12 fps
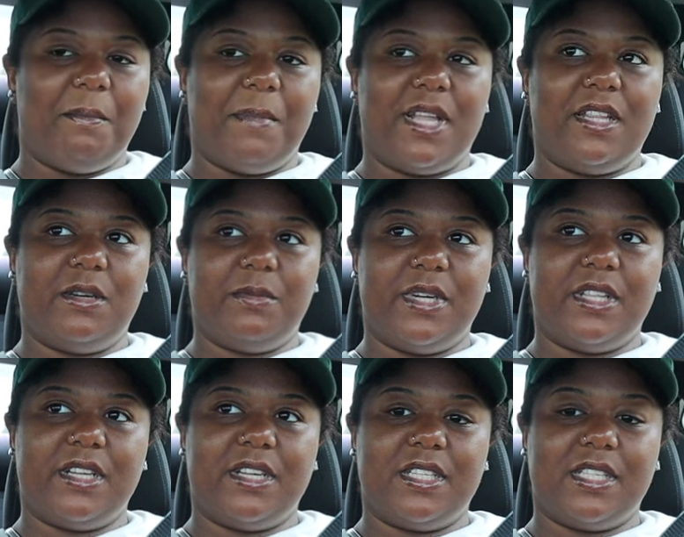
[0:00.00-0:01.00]
My little
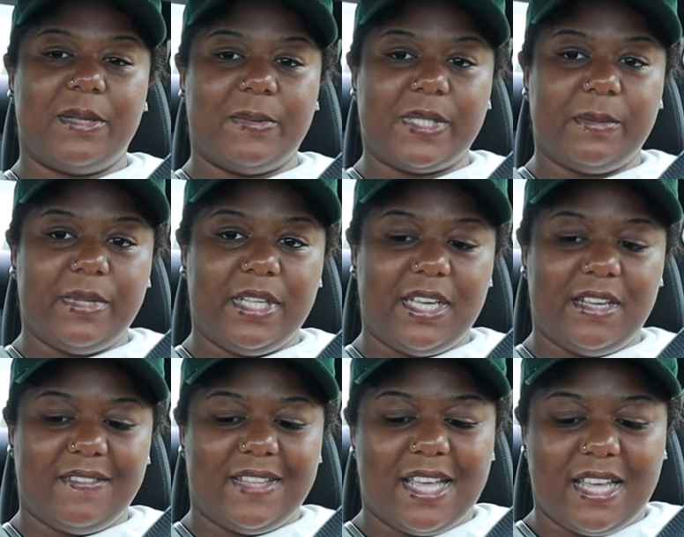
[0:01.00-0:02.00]
brother seems to
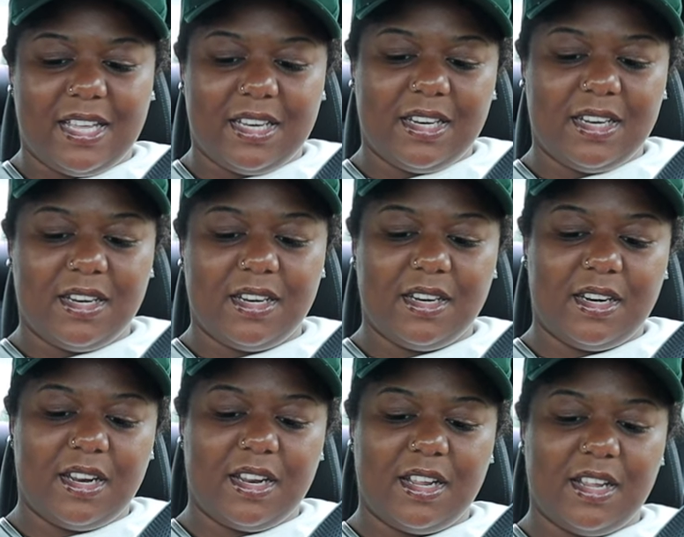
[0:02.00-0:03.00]
believe that
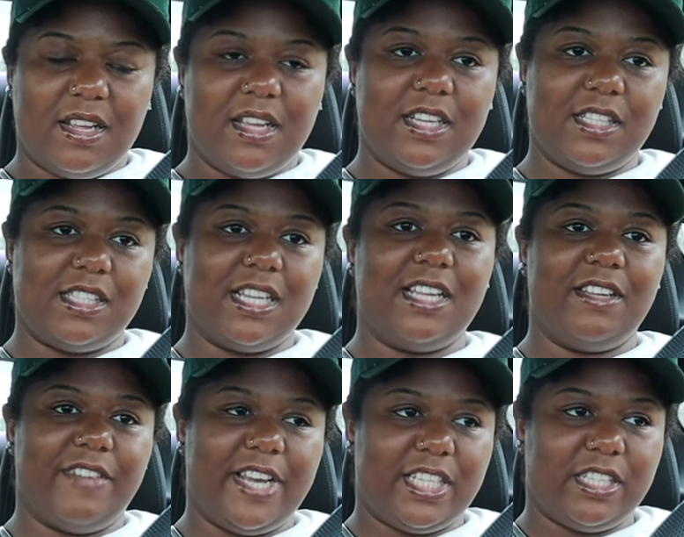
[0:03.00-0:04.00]
it's
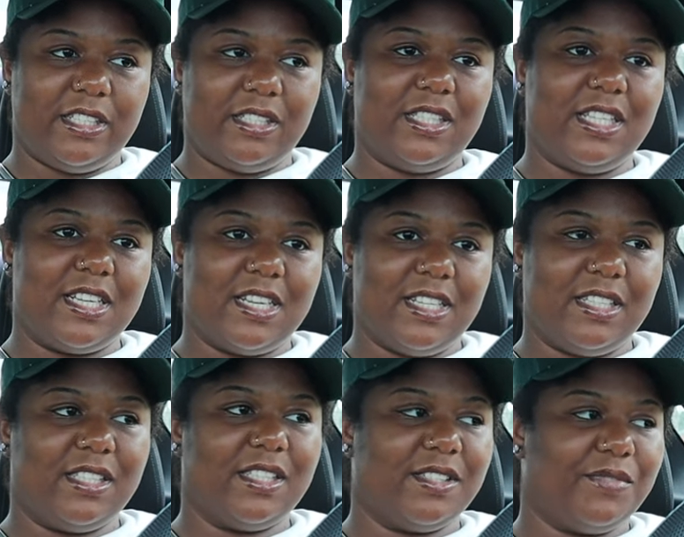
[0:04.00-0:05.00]
elevation sickness.